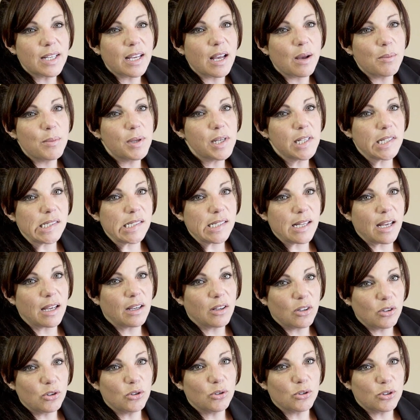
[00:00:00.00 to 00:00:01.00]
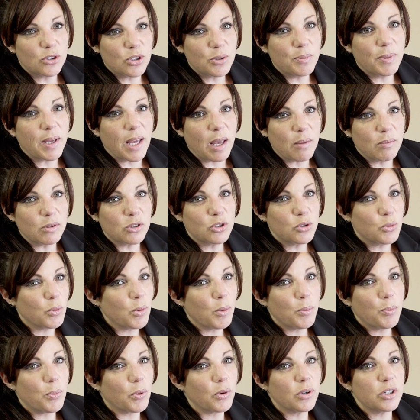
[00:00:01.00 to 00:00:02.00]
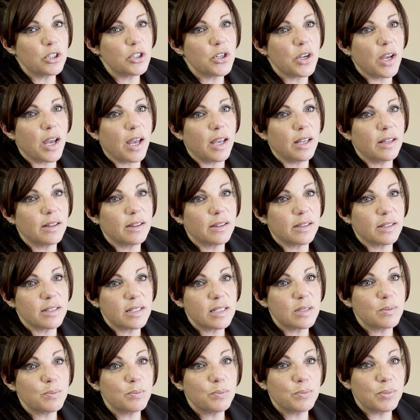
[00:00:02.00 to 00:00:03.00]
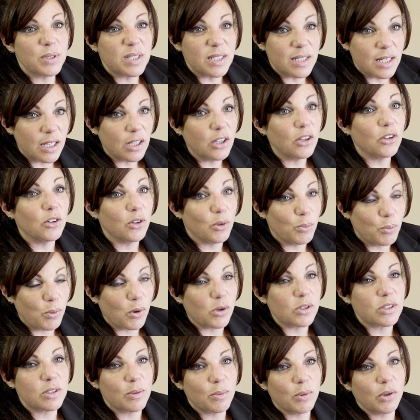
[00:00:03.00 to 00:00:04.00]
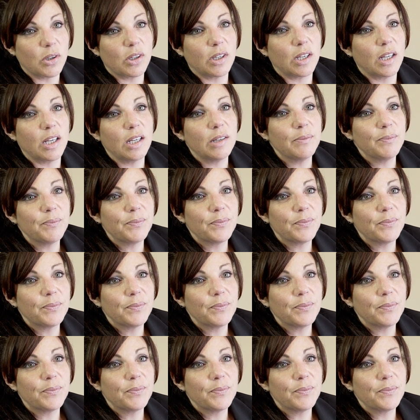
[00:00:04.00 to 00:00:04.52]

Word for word: to come in and take a look to be able to appreciate this particular possibility.